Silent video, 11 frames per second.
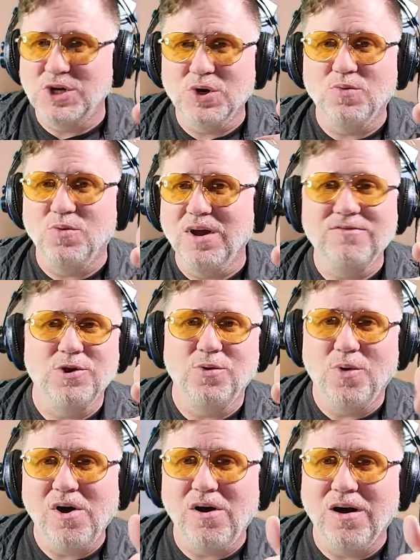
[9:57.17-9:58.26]
dirt wherever
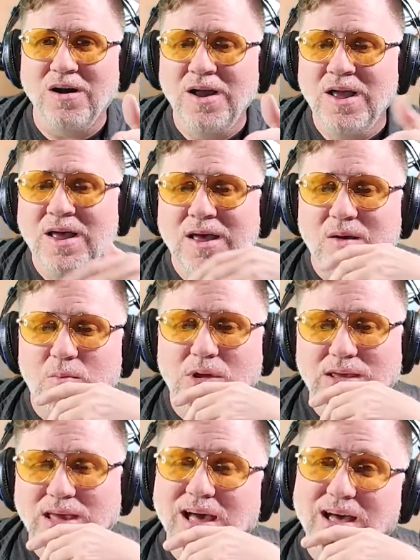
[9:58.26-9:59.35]
you are. But
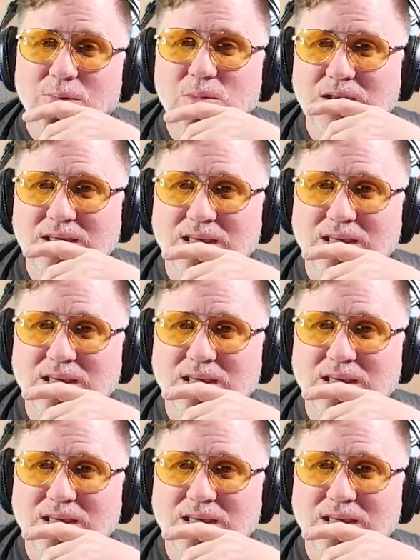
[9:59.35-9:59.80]
yeah, I mean,